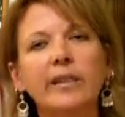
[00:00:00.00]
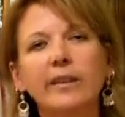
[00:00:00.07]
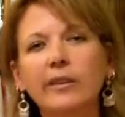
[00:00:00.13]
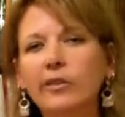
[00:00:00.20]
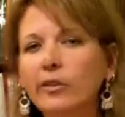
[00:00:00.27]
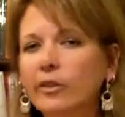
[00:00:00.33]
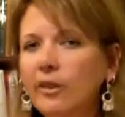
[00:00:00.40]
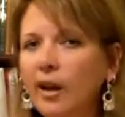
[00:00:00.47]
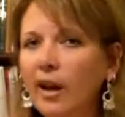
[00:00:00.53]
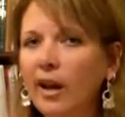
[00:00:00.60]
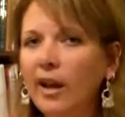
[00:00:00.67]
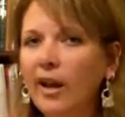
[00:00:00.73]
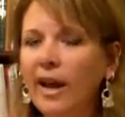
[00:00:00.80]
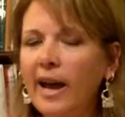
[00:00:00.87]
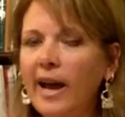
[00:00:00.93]
These are
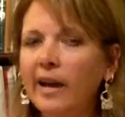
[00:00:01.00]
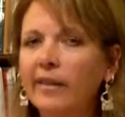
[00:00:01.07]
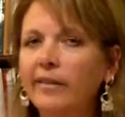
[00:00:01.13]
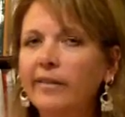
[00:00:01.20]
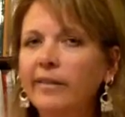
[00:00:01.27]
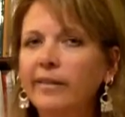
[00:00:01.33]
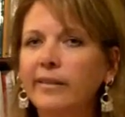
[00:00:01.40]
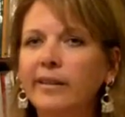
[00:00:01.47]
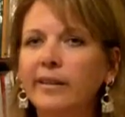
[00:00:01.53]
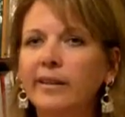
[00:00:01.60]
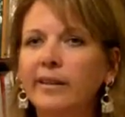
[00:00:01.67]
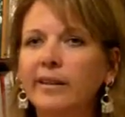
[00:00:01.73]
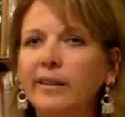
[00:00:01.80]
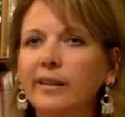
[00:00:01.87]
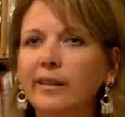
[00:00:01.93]
not as
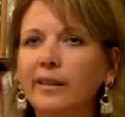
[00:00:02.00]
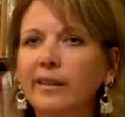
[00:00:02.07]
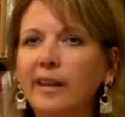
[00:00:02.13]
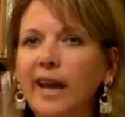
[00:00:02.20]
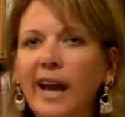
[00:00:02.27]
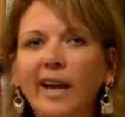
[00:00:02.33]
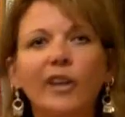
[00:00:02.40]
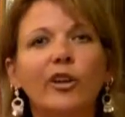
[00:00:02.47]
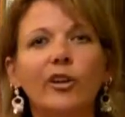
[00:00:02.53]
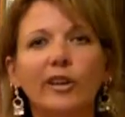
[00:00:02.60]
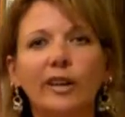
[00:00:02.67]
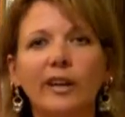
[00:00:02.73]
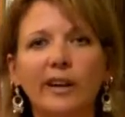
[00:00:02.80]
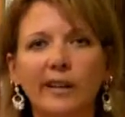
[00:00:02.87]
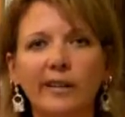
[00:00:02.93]

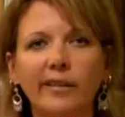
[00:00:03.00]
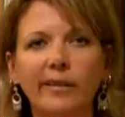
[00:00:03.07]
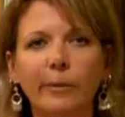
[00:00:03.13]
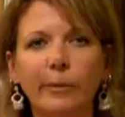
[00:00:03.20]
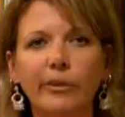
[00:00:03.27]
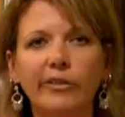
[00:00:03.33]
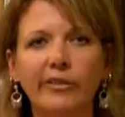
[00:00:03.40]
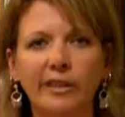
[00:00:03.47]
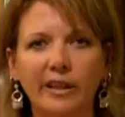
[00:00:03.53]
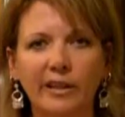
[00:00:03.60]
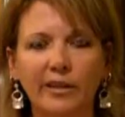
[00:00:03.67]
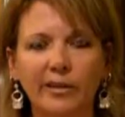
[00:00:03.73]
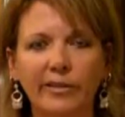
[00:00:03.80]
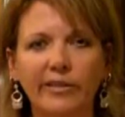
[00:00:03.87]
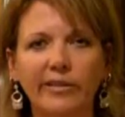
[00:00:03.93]
accurate as a pulse
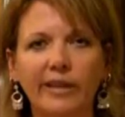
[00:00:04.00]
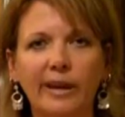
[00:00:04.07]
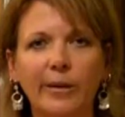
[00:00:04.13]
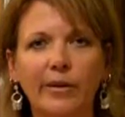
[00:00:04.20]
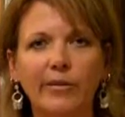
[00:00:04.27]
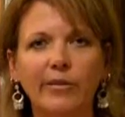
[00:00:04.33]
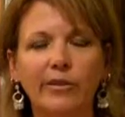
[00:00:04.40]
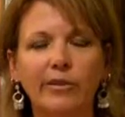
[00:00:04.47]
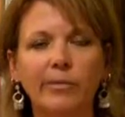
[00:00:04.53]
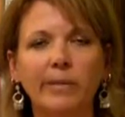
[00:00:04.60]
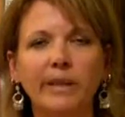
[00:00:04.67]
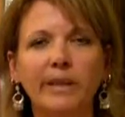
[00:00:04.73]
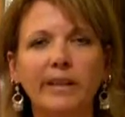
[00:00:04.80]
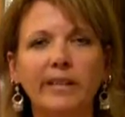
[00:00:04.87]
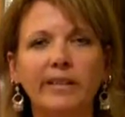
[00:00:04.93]
diagnosis, however,
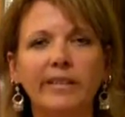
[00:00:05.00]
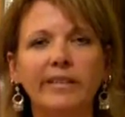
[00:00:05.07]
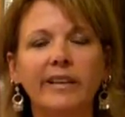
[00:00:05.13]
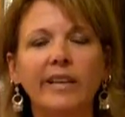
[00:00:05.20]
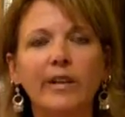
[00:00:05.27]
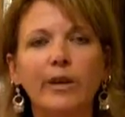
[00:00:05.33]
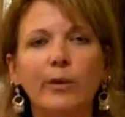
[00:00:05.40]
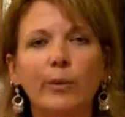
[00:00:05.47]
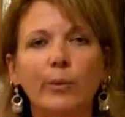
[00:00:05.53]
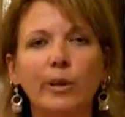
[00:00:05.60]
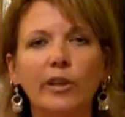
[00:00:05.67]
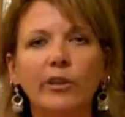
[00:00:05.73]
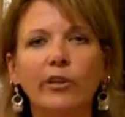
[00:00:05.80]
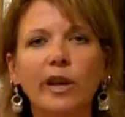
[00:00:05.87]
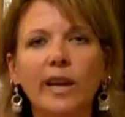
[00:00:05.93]
because
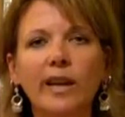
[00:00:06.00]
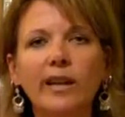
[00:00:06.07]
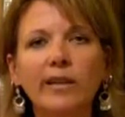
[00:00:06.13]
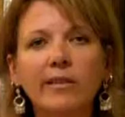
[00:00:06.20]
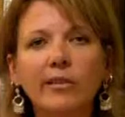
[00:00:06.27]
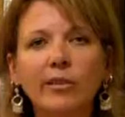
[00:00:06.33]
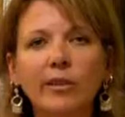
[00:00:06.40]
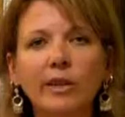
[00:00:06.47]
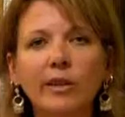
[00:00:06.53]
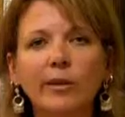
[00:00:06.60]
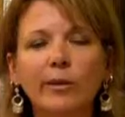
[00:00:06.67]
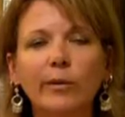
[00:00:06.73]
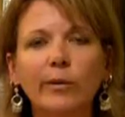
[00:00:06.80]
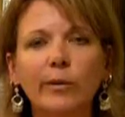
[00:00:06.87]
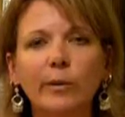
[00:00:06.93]
when you're answering
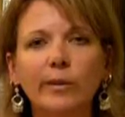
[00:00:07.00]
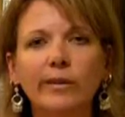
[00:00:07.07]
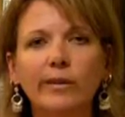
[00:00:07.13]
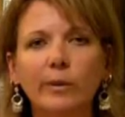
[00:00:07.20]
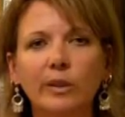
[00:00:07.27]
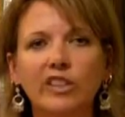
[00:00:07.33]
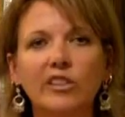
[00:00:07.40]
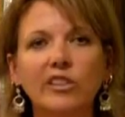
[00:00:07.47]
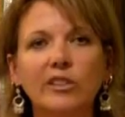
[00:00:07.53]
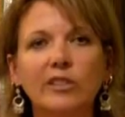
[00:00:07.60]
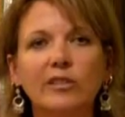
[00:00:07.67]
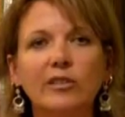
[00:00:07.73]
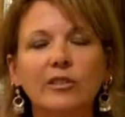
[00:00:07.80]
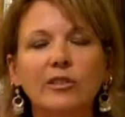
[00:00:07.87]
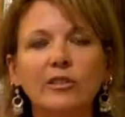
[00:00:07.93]
those quiz
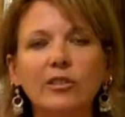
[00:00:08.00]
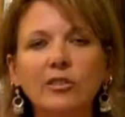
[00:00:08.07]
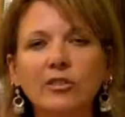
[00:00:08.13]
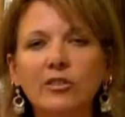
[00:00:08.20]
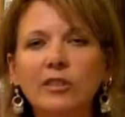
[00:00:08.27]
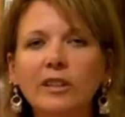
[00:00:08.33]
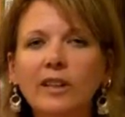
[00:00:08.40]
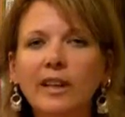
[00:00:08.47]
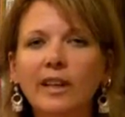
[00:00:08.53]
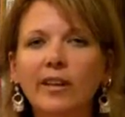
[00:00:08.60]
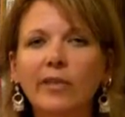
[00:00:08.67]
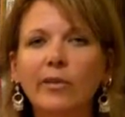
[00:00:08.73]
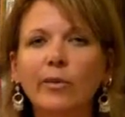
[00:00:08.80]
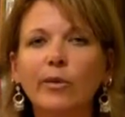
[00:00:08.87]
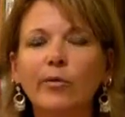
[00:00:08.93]
questions, you're usually
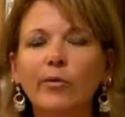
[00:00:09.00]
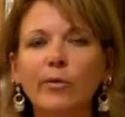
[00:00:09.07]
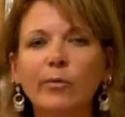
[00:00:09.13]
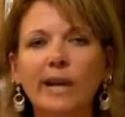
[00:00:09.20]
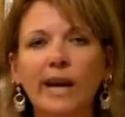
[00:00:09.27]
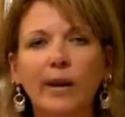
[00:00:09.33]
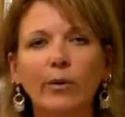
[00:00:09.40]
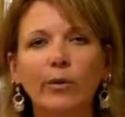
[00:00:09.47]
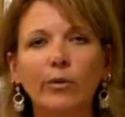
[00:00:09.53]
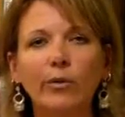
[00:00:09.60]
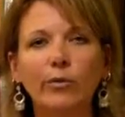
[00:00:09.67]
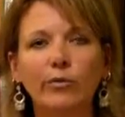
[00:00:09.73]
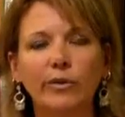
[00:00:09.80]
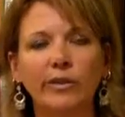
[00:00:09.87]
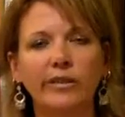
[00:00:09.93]
answering from how
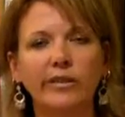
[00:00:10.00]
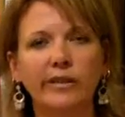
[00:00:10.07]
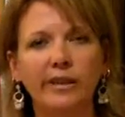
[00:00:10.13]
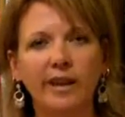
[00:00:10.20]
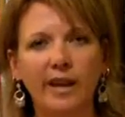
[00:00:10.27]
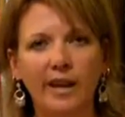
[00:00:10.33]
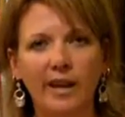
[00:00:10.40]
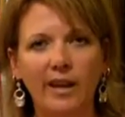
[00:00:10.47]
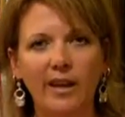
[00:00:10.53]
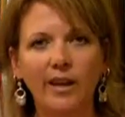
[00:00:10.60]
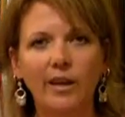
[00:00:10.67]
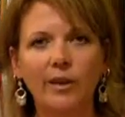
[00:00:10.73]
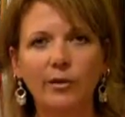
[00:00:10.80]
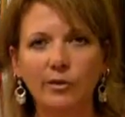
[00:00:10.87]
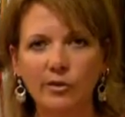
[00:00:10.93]
you feel today,
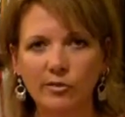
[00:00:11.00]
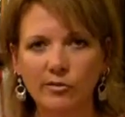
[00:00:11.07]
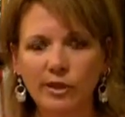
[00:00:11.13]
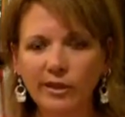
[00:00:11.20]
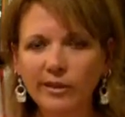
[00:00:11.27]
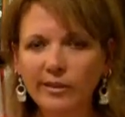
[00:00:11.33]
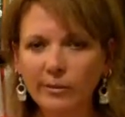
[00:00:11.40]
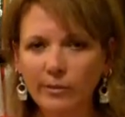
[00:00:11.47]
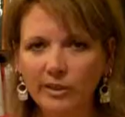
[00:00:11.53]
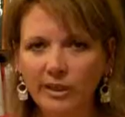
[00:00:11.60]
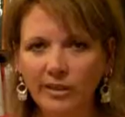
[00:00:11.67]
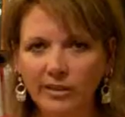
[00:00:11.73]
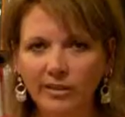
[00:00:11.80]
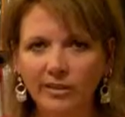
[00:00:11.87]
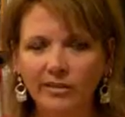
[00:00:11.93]
which is very
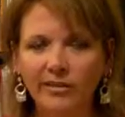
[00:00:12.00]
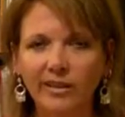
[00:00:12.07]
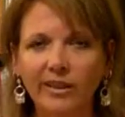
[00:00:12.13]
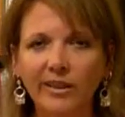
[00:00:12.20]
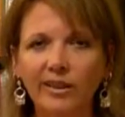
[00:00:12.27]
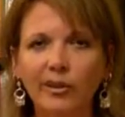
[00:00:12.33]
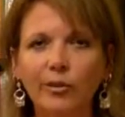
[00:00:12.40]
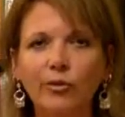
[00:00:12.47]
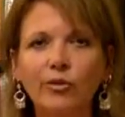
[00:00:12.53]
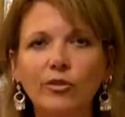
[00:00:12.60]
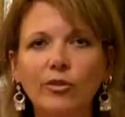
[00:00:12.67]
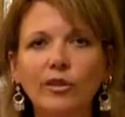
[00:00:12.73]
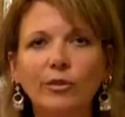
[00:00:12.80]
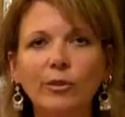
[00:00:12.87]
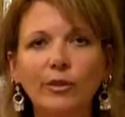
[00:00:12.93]
subjective, and it
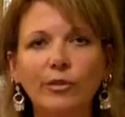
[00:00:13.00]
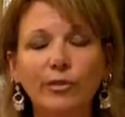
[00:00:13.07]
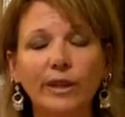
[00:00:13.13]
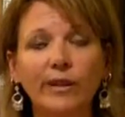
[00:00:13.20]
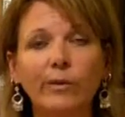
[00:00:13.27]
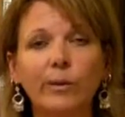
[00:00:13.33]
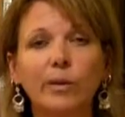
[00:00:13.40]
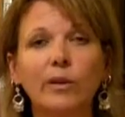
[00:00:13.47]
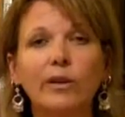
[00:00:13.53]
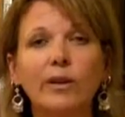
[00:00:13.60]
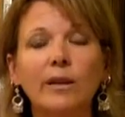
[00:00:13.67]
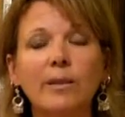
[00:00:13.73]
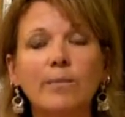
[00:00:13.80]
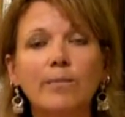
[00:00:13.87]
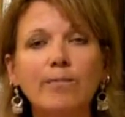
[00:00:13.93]
usually reflects what
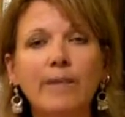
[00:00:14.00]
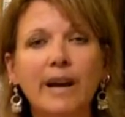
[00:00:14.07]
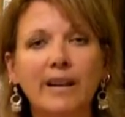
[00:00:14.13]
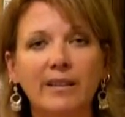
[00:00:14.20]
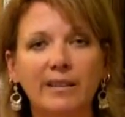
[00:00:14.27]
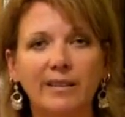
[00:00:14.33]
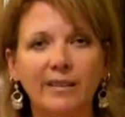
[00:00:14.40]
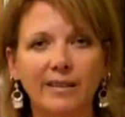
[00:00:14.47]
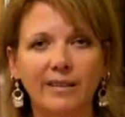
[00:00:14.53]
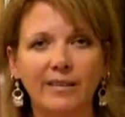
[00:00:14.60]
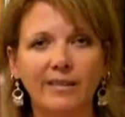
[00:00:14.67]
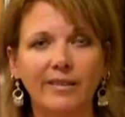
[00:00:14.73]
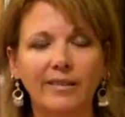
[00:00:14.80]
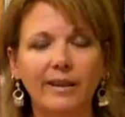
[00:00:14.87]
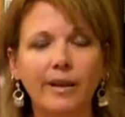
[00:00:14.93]
your imbalance
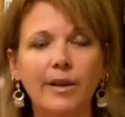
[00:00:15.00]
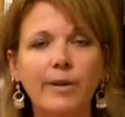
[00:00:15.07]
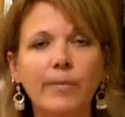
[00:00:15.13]
is.